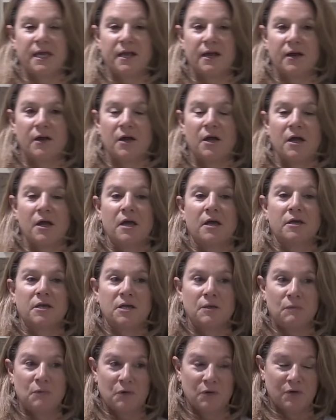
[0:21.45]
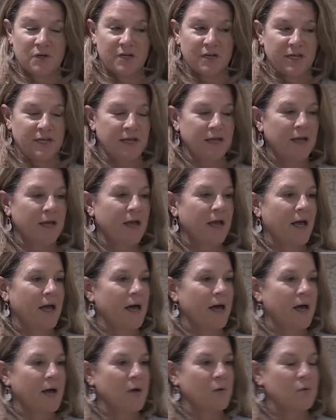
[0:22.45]
care community.
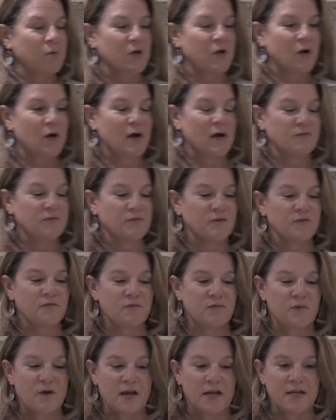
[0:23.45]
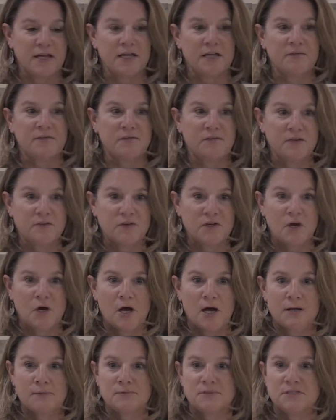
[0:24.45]
We offer a variety of living
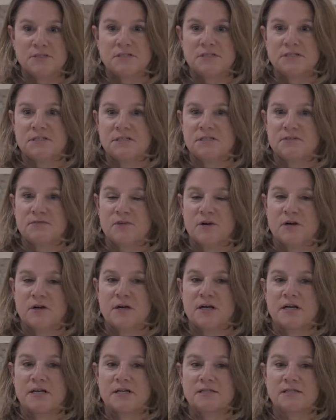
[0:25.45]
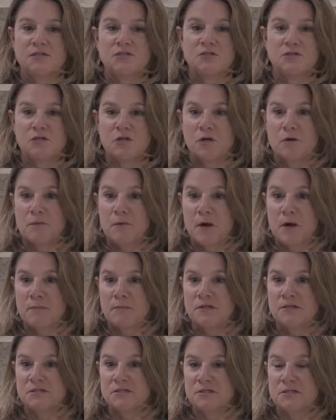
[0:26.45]
options as far as studio
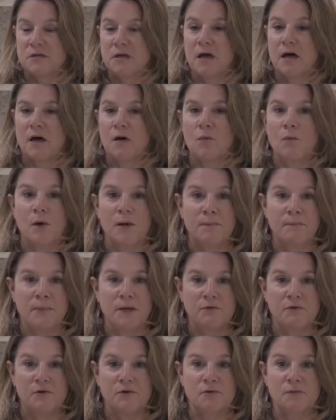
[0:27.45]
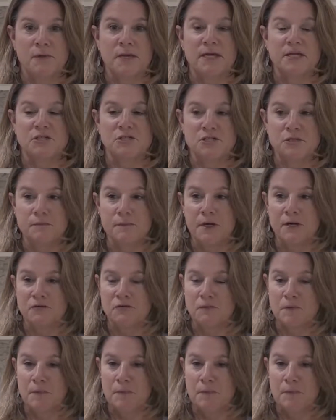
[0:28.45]
apartments, one-bedroom and two-bedroom